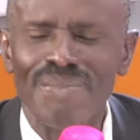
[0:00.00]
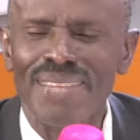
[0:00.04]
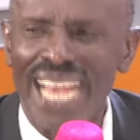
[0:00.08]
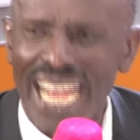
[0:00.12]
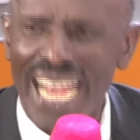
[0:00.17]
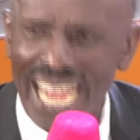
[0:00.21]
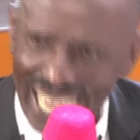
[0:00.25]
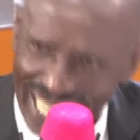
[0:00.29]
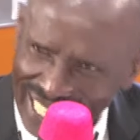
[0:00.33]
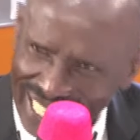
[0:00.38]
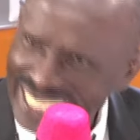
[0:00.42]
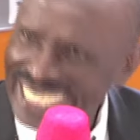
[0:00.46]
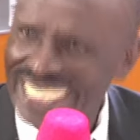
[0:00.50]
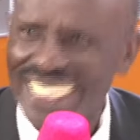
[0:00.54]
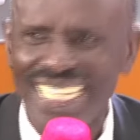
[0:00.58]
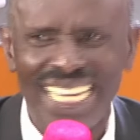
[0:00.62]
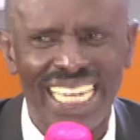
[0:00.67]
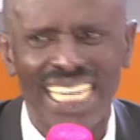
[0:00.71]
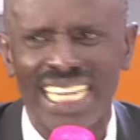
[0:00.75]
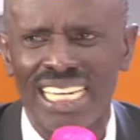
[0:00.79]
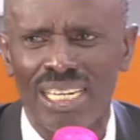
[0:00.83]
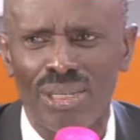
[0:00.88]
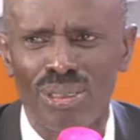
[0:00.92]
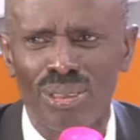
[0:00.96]
I can
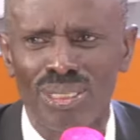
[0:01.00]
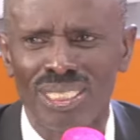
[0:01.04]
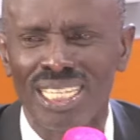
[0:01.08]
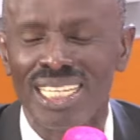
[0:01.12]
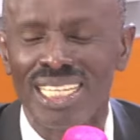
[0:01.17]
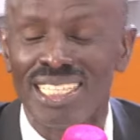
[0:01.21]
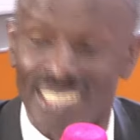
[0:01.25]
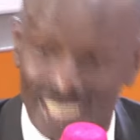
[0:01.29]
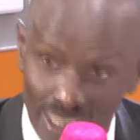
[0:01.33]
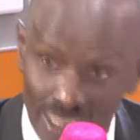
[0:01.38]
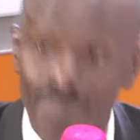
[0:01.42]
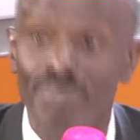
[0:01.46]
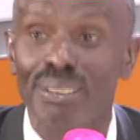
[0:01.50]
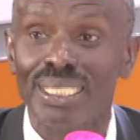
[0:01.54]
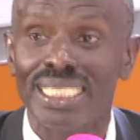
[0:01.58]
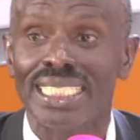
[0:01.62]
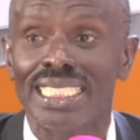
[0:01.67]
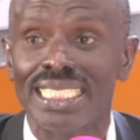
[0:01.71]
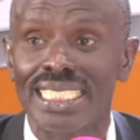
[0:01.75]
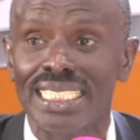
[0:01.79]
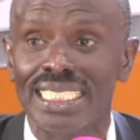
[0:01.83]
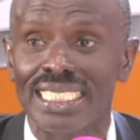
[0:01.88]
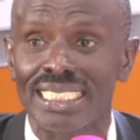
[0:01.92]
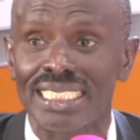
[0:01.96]
account. Somebody
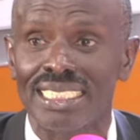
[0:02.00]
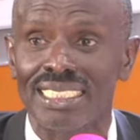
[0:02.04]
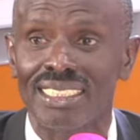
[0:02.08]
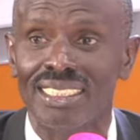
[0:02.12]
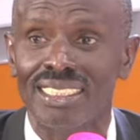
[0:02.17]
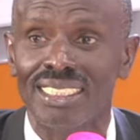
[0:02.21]
did it.